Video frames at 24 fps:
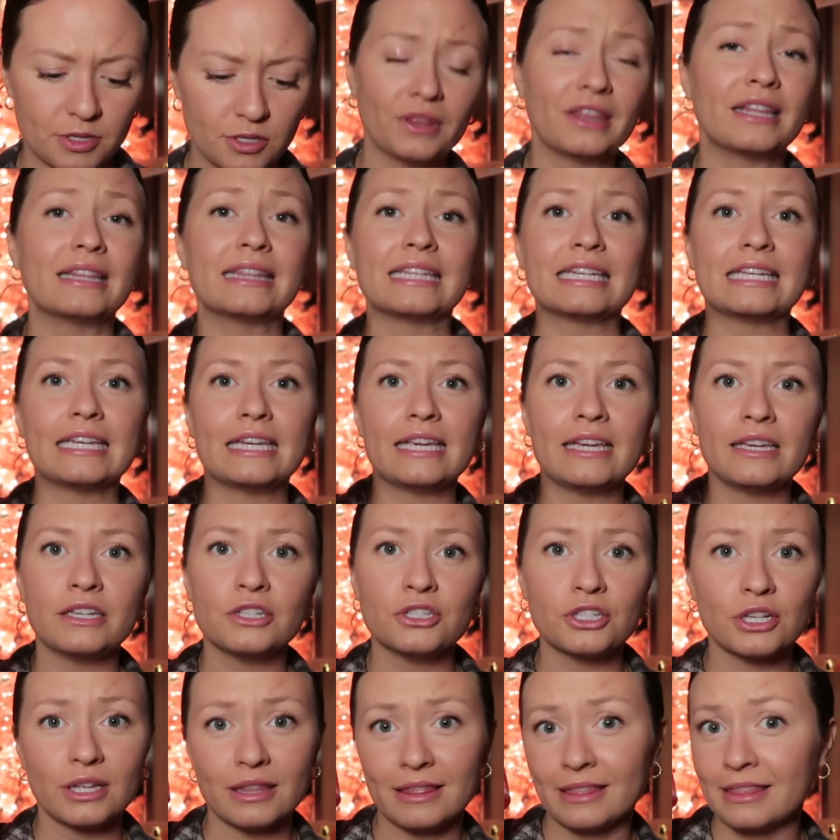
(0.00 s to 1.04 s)
The
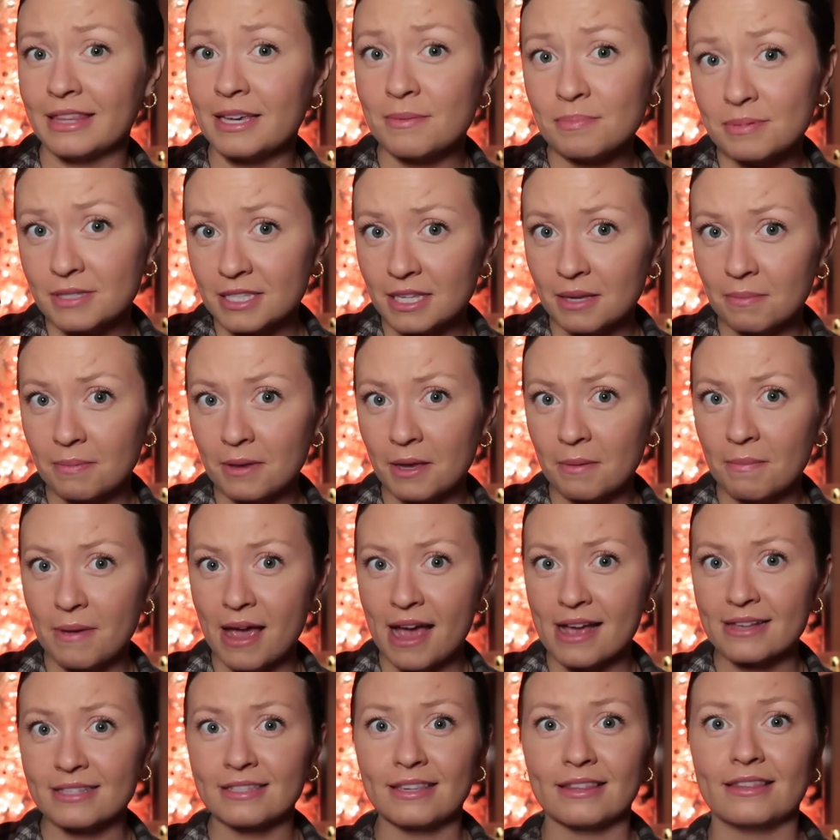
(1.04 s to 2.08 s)
Laneige Lip Sleeping
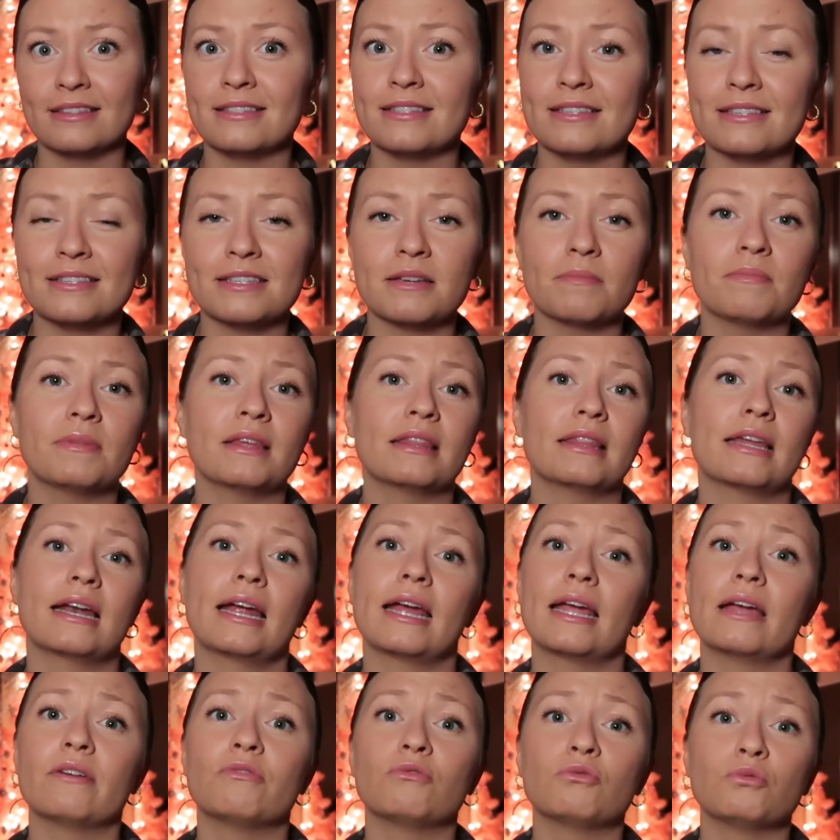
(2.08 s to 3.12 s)
Mask, this is something that I
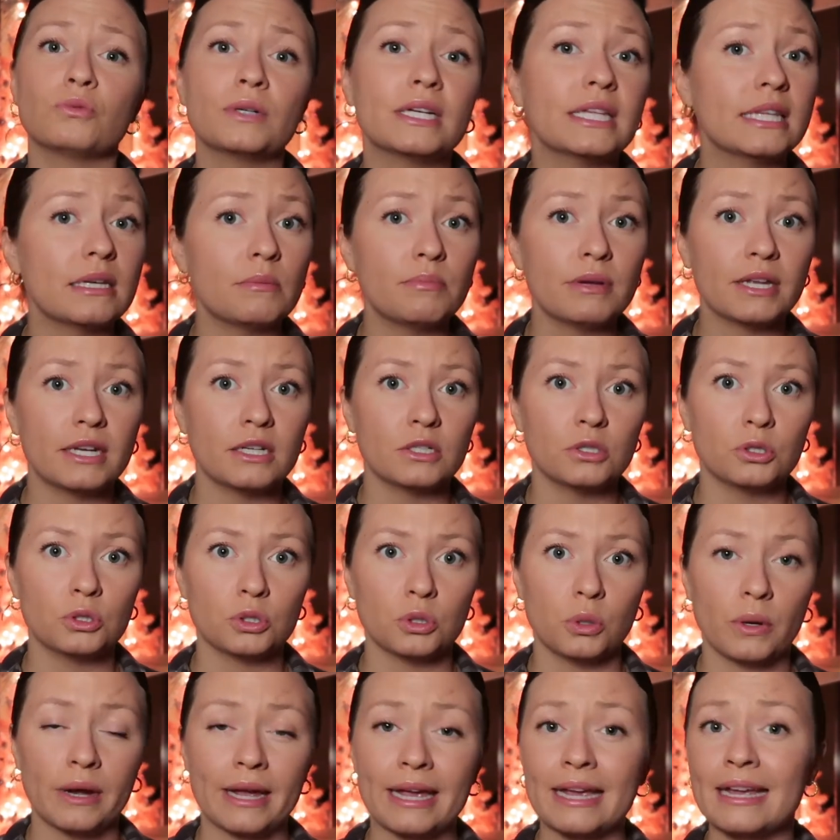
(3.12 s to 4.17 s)
have really been
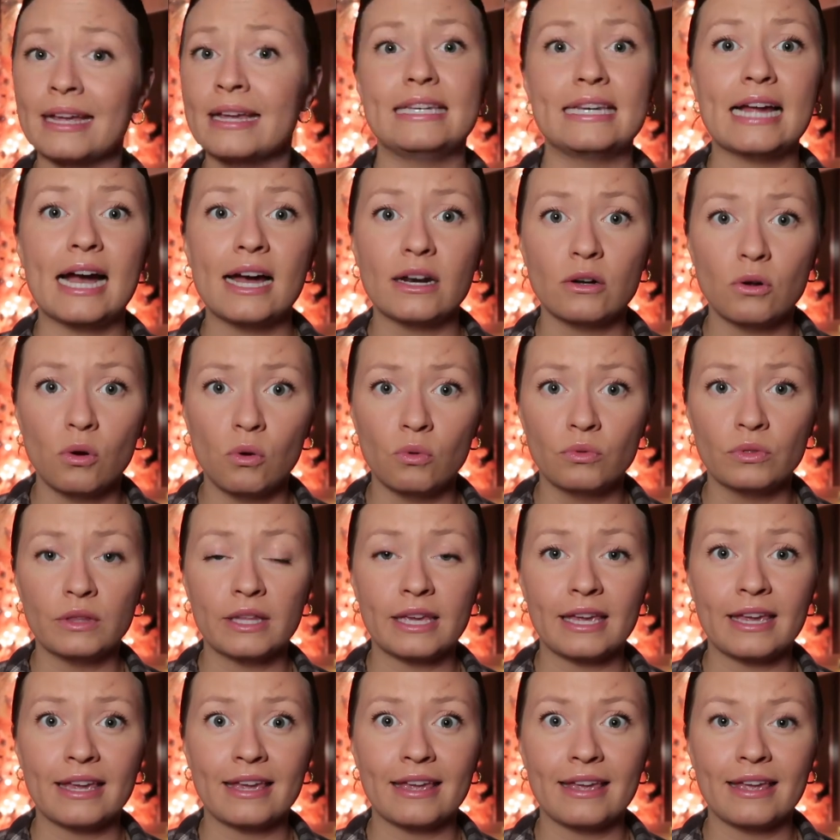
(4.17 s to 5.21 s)
enjoying, not
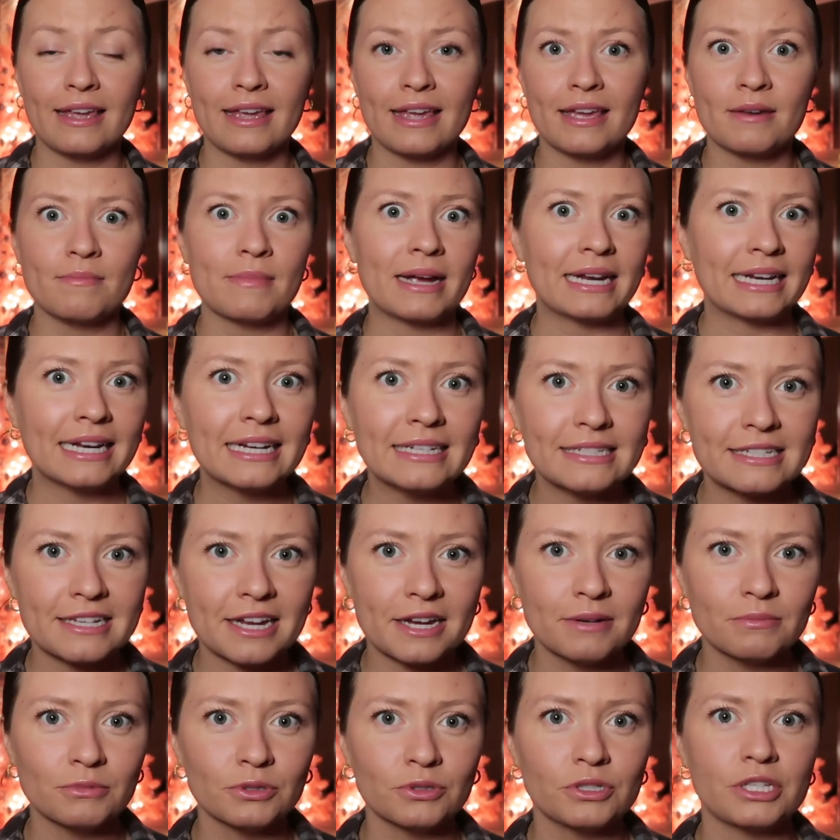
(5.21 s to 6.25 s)
only in my
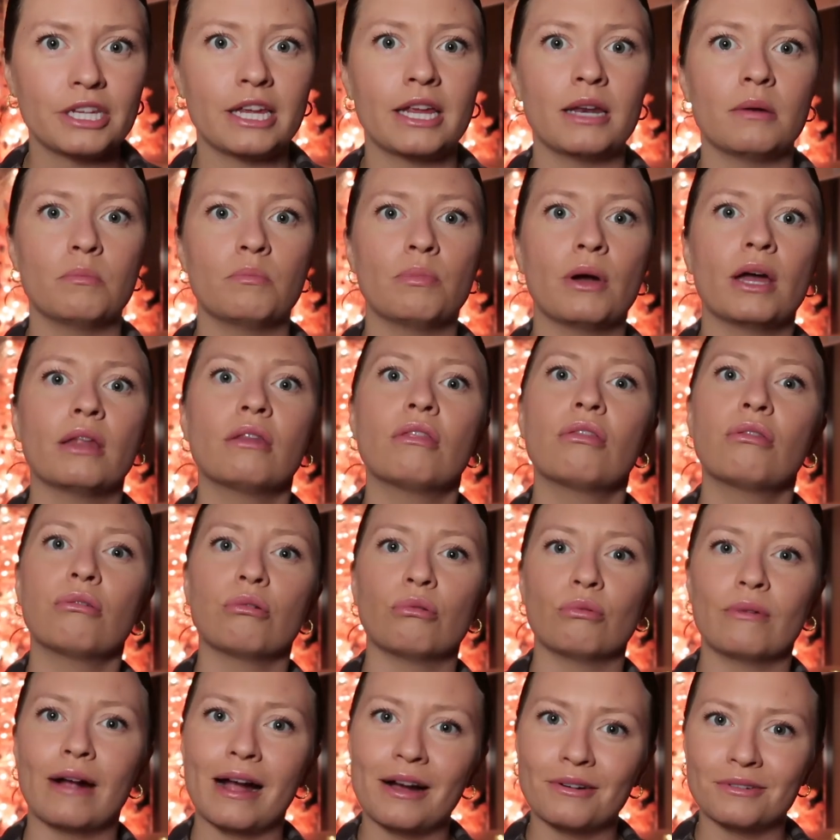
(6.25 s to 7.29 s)
nighttime routine, but
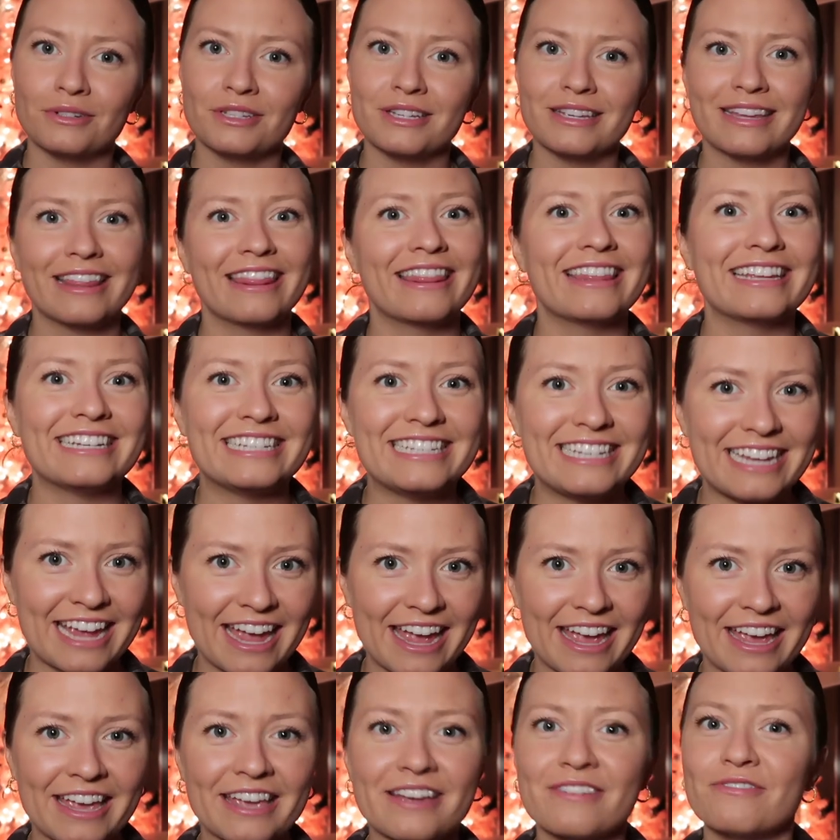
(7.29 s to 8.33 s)
throughout the
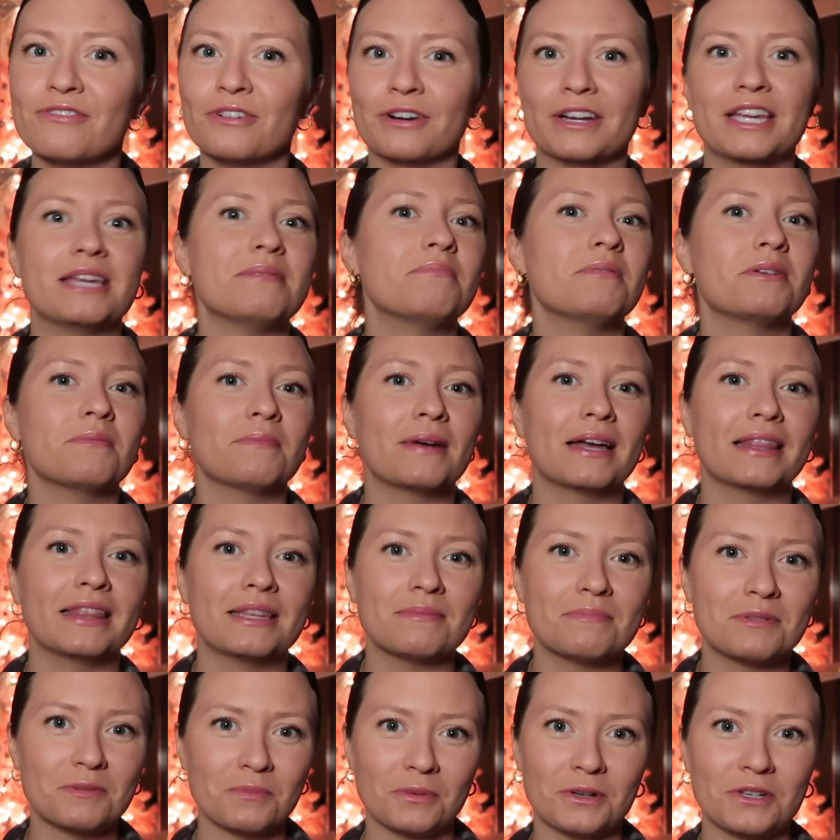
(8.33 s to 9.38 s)
day for keeping my
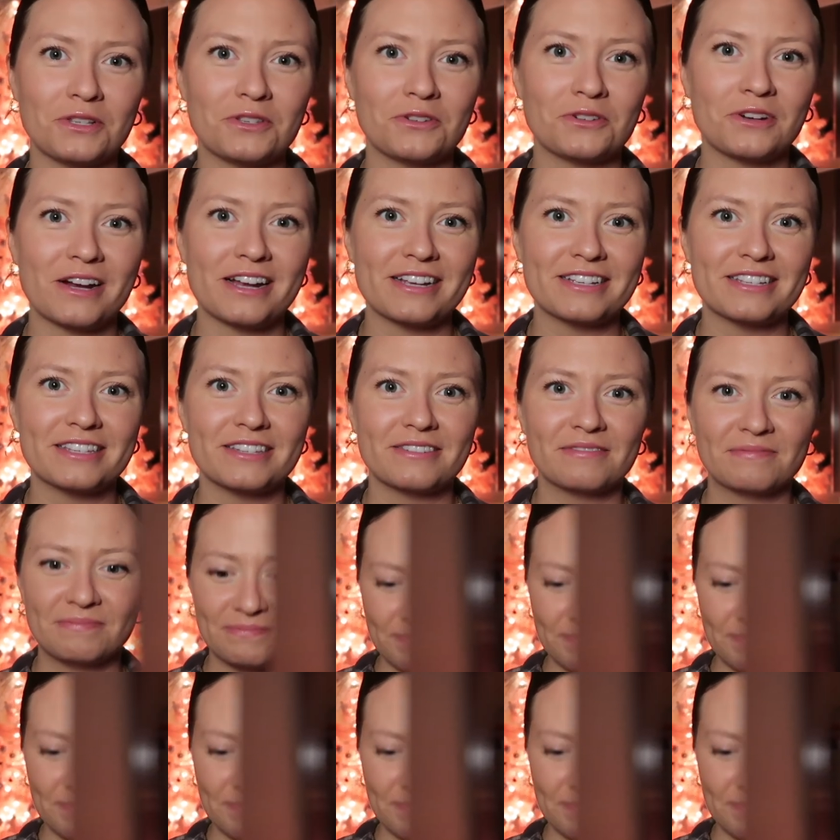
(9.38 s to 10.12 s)
lips moisturized.